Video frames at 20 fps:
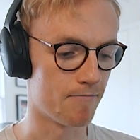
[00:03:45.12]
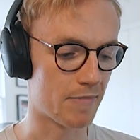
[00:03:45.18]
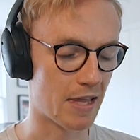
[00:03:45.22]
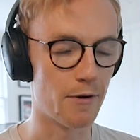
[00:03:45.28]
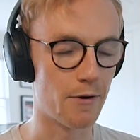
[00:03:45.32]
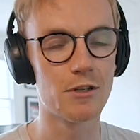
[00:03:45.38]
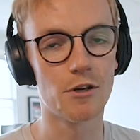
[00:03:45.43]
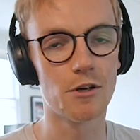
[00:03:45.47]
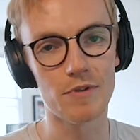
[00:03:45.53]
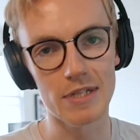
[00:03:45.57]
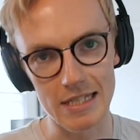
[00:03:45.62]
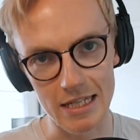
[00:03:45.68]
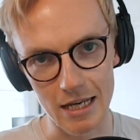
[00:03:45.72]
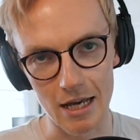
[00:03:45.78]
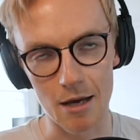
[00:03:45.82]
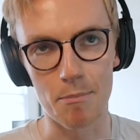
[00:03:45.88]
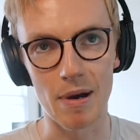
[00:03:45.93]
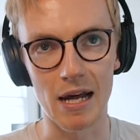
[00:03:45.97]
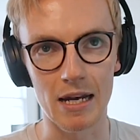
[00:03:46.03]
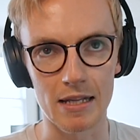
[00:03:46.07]
There is obviously
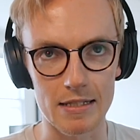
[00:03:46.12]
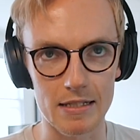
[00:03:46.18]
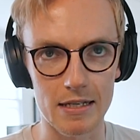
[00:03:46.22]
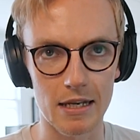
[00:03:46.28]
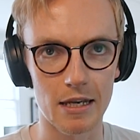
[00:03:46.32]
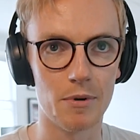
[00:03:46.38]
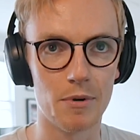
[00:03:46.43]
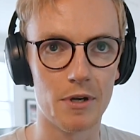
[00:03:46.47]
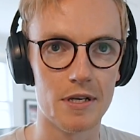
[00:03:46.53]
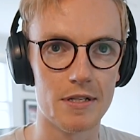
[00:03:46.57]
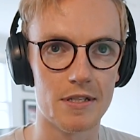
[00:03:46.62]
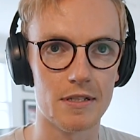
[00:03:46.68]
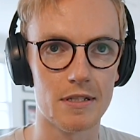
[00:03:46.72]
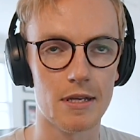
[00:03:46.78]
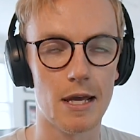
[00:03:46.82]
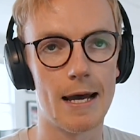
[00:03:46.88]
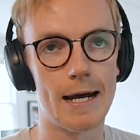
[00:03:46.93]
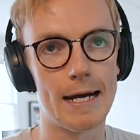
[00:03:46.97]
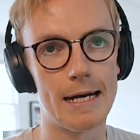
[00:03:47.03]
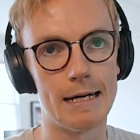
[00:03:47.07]
a balance here, because
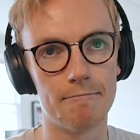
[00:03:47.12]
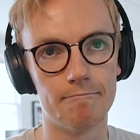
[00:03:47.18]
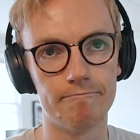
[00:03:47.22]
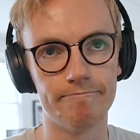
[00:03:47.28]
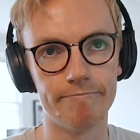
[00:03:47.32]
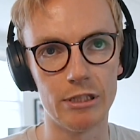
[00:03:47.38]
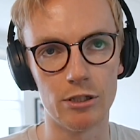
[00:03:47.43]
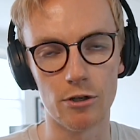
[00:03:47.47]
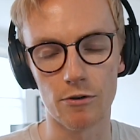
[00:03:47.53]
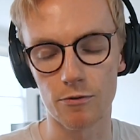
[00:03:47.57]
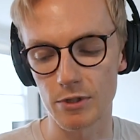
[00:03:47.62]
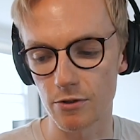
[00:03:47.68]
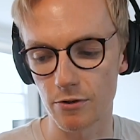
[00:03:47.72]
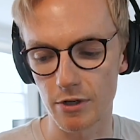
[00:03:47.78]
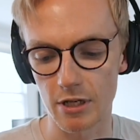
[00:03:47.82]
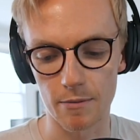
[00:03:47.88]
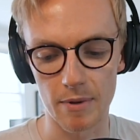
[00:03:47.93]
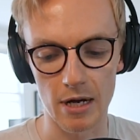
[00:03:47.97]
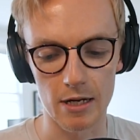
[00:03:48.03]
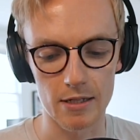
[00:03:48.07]
if we're
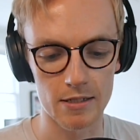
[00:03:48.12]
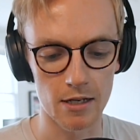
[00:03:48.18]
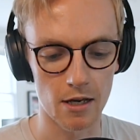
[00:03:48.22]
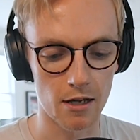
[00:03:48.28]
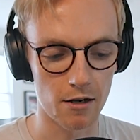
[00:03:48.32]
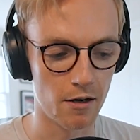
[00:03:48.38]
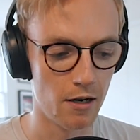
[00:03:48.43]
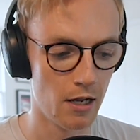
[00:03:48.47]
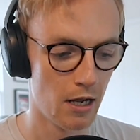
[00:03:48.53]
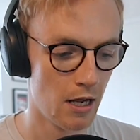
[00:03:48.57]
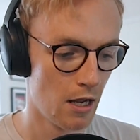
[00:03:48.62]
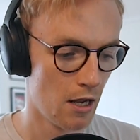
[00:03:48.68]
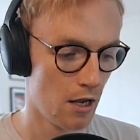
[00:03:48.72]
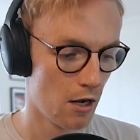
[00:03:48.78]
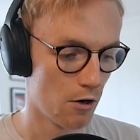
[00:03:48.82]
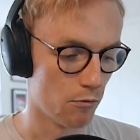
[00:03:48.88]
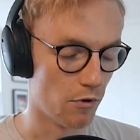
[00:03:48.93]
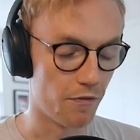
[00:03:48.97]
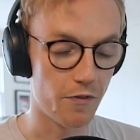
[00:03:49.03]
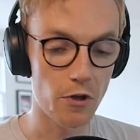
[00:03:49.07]
talking about certain
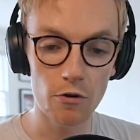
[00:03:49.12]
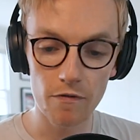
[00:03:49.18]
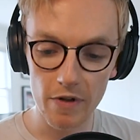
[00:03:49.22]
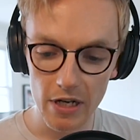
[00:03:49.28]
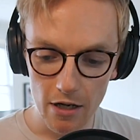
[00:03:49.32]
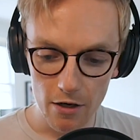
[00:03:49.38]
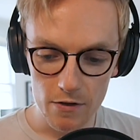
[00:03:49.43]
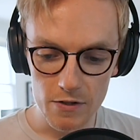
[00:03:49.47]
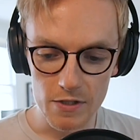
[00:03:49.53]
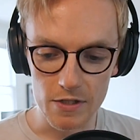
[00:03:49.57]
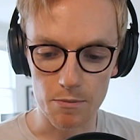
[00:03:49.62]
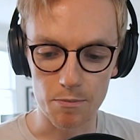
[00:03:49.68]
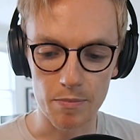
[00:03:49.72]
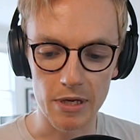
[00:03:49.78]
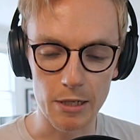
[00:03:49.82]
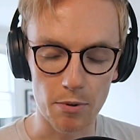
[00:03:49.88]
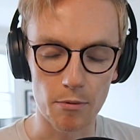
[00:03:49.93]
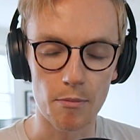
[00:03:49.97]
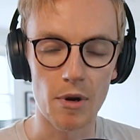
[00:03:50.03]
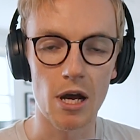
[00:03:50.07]
review videos,
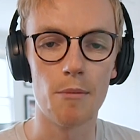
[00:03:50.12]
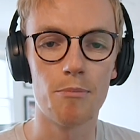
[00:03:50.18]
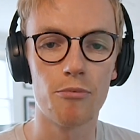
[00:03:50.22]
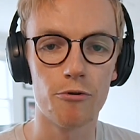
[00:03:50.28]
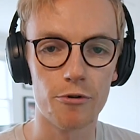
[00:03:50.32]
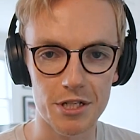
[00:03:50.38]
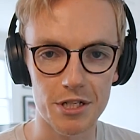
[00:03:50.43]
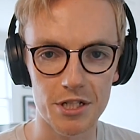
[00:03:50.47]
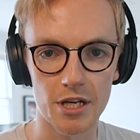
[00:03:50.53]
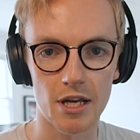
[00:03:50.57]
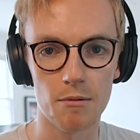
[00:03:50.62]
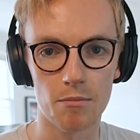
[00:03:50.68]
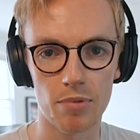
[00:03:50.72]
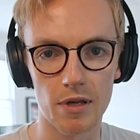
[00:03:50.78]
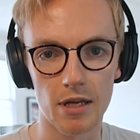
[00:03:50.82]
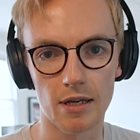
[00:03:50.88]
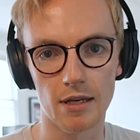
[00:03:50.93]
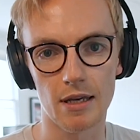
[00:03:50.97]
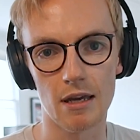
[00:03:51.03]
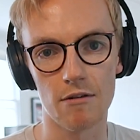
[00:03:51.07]
people might appreciate
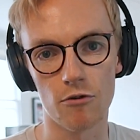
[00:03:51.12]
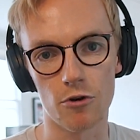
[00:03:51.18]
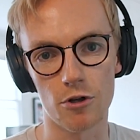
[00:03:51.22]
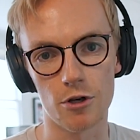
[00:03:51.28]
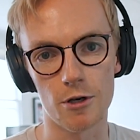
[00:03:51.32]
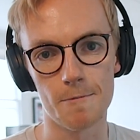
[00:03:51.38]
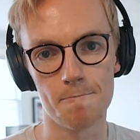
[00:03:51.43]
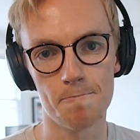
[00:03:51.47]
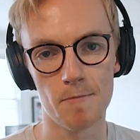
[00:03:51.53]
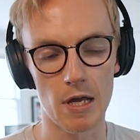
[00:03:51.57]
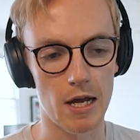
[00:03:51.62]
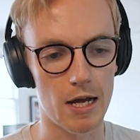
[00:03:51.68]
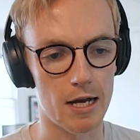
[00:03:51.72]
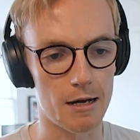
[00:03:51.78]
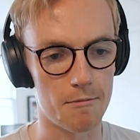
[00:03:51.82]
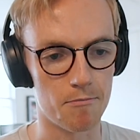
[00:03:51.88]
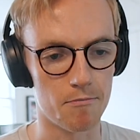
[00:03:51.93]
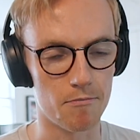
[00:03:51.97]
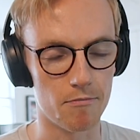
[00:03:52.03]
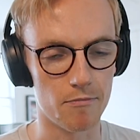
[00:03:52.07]
being given
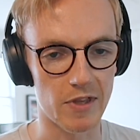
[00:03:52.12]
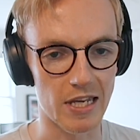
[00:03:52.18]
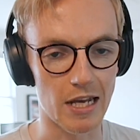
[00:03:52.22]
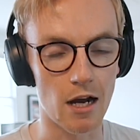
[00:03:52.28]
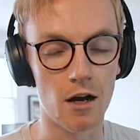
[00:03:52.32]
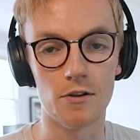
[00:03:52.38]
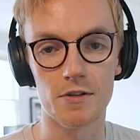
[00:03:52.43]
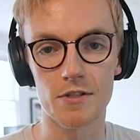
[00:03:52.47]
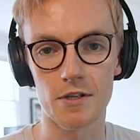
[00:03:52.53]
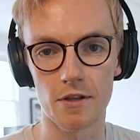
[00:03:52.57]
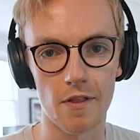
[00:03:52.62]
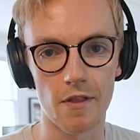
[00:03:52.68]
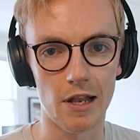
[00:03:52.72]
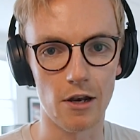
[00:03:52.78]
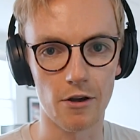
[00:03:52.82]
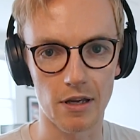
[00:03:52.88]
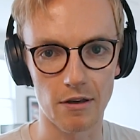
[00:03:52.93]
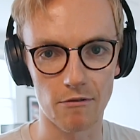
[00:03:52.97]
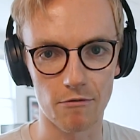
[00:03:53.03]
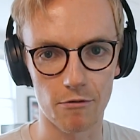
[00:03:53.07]
the answer that they're
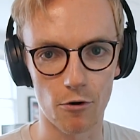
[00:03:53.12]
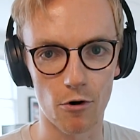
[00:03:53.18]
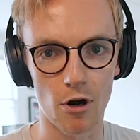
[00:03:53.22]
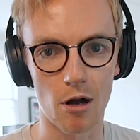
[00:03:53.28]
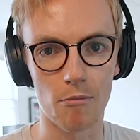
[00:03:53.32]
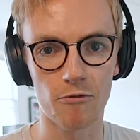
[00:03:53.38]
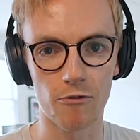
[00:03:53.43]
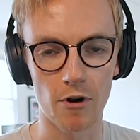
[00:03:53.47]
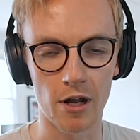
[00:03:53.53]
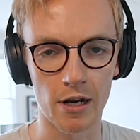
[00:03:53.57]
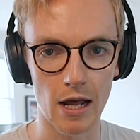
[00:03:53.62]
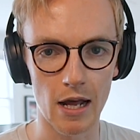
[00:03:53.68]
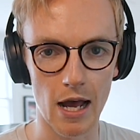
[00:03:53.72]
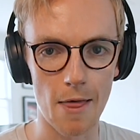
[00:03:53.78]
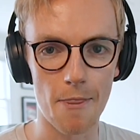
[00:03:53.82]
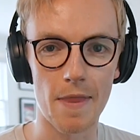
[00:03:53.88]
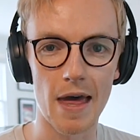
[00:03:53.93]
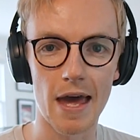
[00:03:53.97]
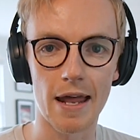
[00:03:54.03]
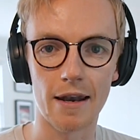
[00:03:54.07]
looking for up front,
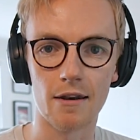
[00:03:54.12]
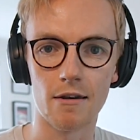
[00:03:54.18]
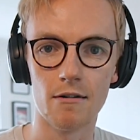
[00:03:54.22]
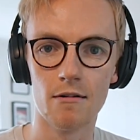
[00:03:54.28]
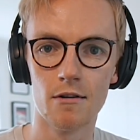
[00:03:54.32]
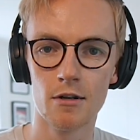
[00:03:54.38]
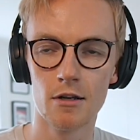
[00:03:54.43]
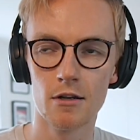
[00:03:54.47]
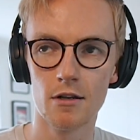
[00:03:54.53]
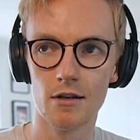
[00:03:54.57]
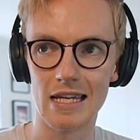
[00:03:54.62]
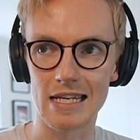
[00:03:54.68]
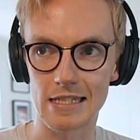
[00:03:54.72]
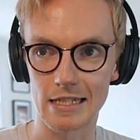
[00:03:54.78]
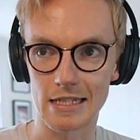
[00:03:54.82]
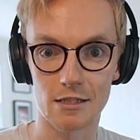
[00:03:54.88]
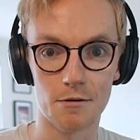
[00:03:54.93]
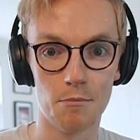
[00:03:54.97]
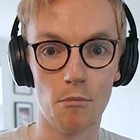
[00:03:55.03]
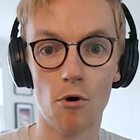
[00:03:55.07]
and then
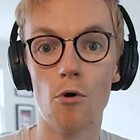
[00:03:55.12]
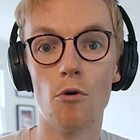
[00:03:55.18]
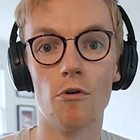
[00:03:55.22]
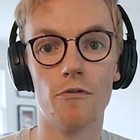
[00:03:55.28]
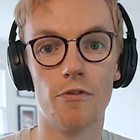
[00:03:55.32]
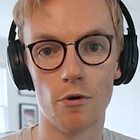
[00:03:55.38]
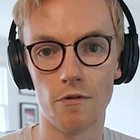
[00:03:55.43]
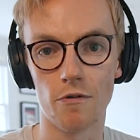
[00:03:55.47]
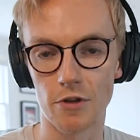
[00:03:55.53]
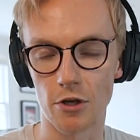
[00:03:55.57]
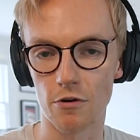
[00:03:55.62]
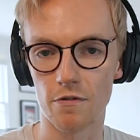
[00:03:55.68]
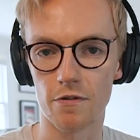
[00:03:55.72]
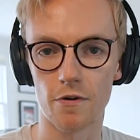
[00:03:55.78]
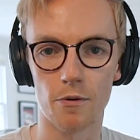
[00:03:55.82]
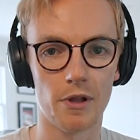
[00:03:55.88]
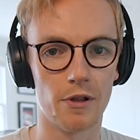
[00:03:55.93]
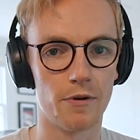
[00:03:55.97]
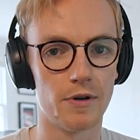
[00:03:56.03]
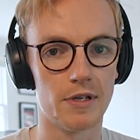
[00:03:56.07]
listening to more of the review
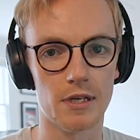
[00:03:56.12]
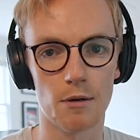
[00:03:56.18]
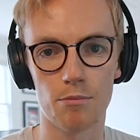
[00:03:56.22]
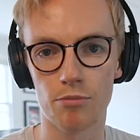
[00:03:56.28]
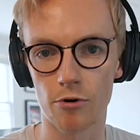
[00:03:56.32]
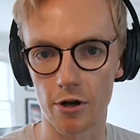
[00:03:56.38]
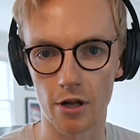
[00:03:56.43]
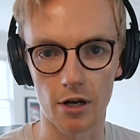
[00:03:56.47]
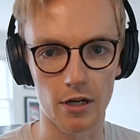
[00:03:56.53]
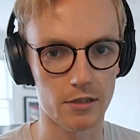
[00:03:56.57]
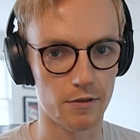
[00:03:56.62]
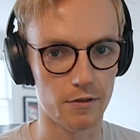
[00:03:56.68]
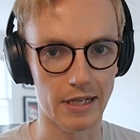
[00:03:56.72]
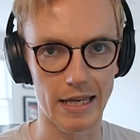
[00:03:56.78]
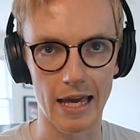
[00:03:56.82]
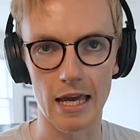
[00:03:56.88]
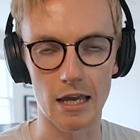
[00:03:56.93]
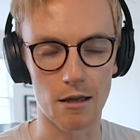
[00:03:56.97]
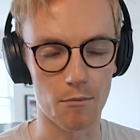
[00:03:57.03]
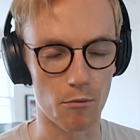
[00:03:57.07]
for whether it's a product or a
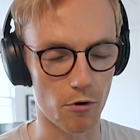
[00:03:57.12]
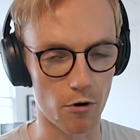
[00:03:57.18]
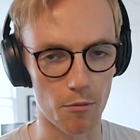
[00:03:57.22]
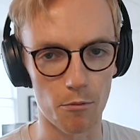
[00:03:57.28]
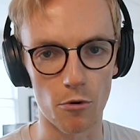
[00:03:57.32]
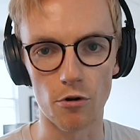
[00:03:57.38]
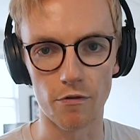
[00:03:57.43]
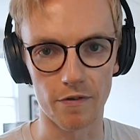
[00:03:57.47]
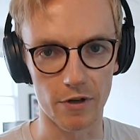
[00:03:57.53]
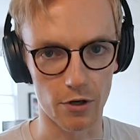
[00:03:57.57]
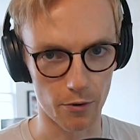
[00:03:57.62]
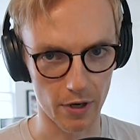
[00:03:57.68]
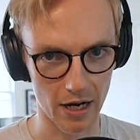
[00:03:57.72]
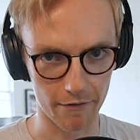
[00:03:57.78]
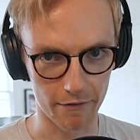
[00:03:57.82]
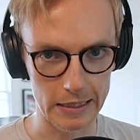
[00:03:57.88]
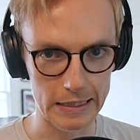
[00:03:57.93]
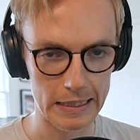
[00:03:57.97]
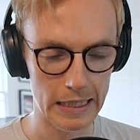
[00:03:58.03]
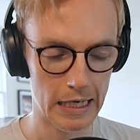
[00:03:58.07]
game or a movie or
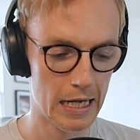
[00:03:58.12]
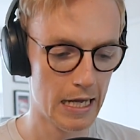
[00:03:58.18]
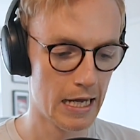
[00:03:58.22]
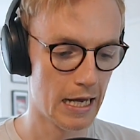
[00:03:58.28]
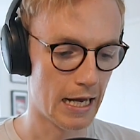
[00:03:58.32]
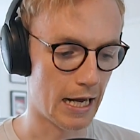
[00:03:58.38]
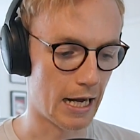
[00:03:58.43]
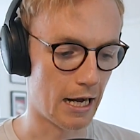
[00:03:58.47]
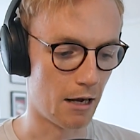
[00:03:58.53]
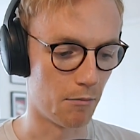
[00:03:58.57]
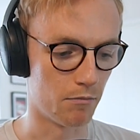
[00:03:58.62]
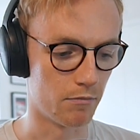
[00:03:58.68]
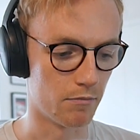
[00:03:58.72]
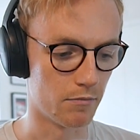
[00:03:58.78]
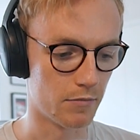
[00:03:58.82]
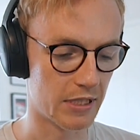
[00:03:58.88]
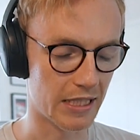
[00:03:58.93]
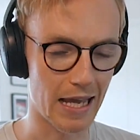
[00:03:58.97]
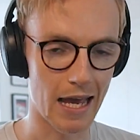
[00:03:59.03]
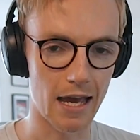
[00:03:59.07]
whatever,
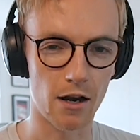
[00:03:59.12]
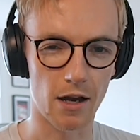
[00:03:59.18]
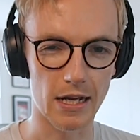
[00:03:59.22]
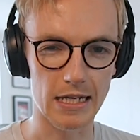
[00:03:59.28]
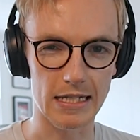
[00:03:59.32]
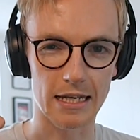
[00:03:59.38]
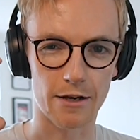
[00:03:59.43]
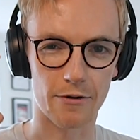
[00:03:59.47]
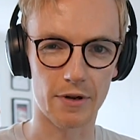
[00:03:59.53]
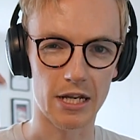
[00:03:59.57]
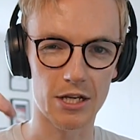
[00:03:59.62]
to get an idea